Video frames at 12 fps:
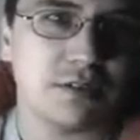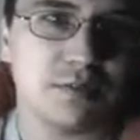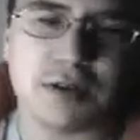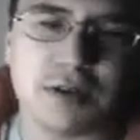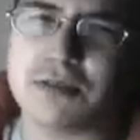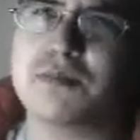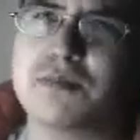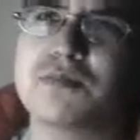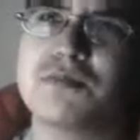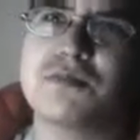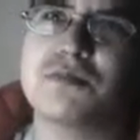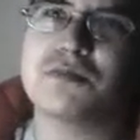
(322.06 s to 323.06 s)
well,
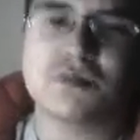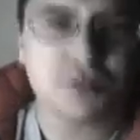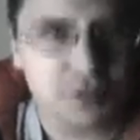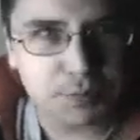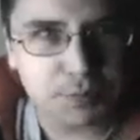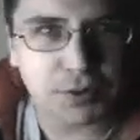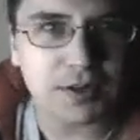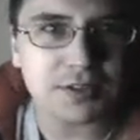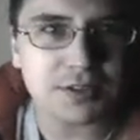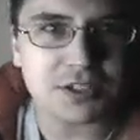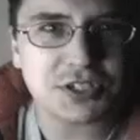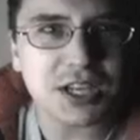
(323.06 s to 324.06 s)
probably
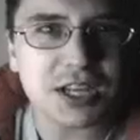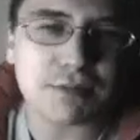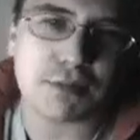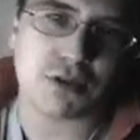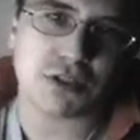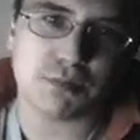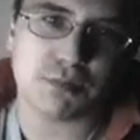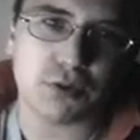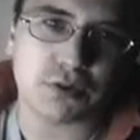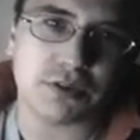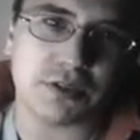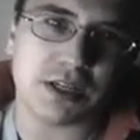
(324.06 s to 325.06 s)
the second most
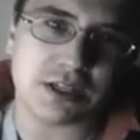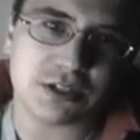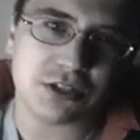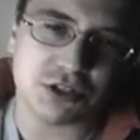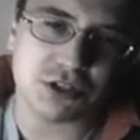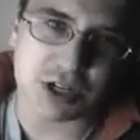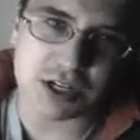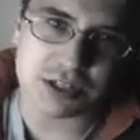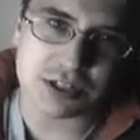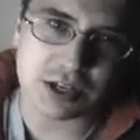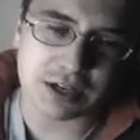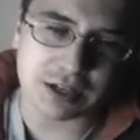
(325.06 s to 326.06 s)
important next to Jake
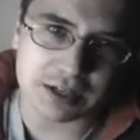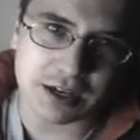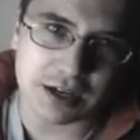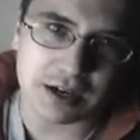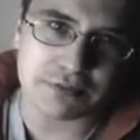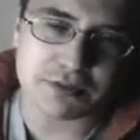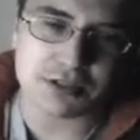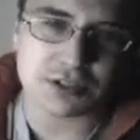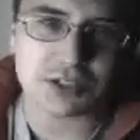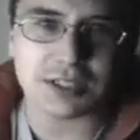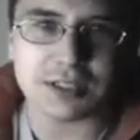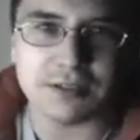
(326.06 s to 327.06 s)
Sully,
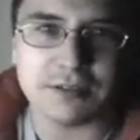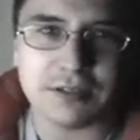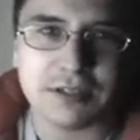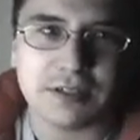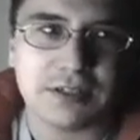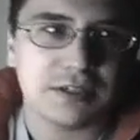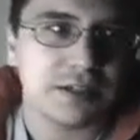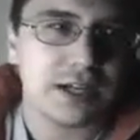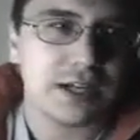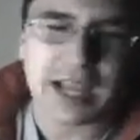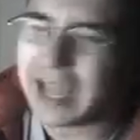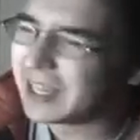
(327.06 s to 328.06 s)
obviously.
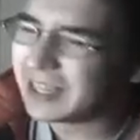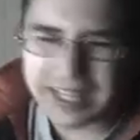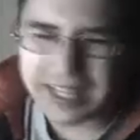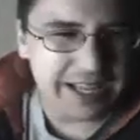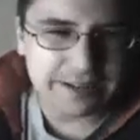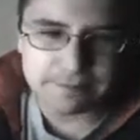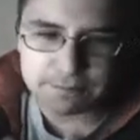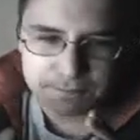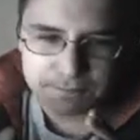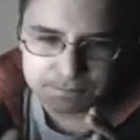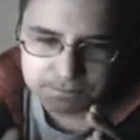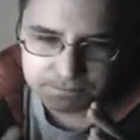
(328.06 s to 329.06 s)
And that
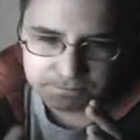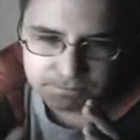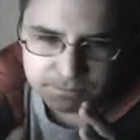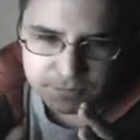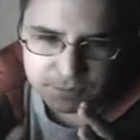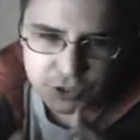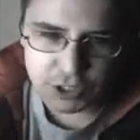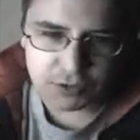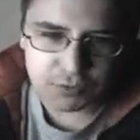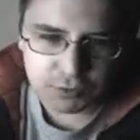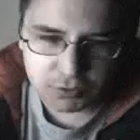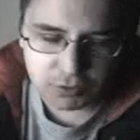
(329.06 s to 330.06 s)

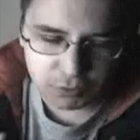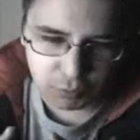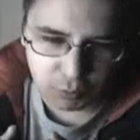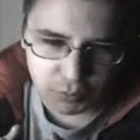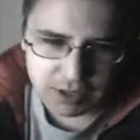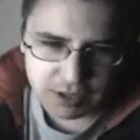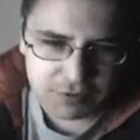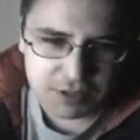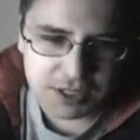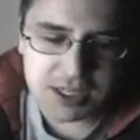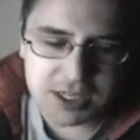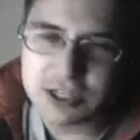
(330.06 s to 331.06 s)
general or whatever
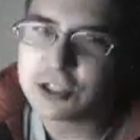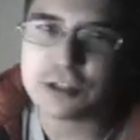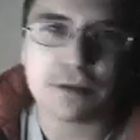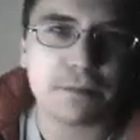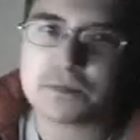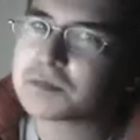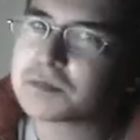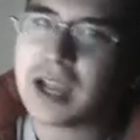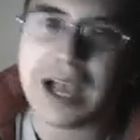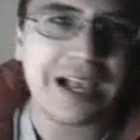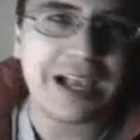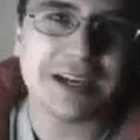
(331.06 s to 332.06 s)
he is,
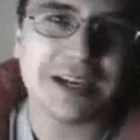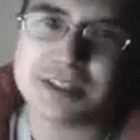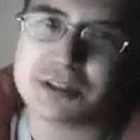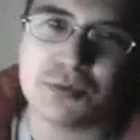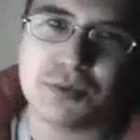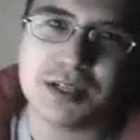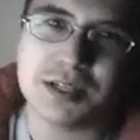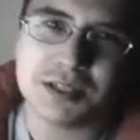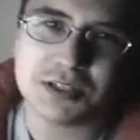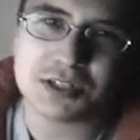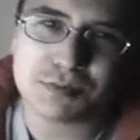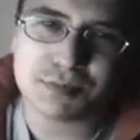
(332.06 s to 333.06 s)
I got to really
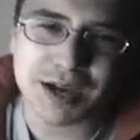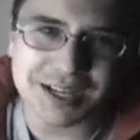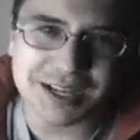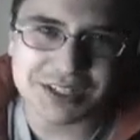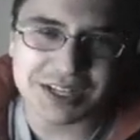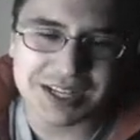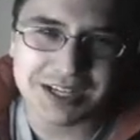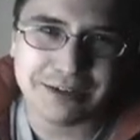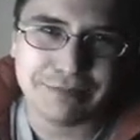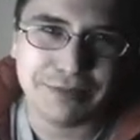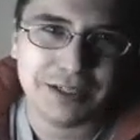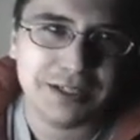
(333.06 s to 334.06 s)
despise
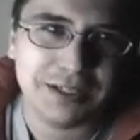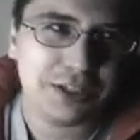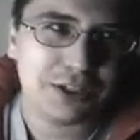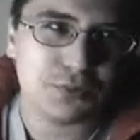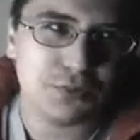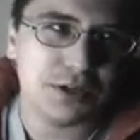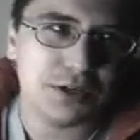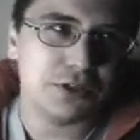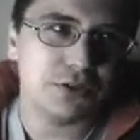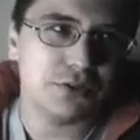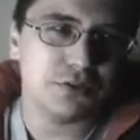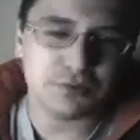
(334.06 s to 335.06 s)
him, the one
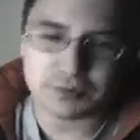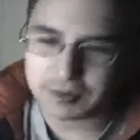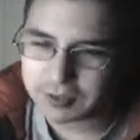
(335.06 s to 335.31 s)
who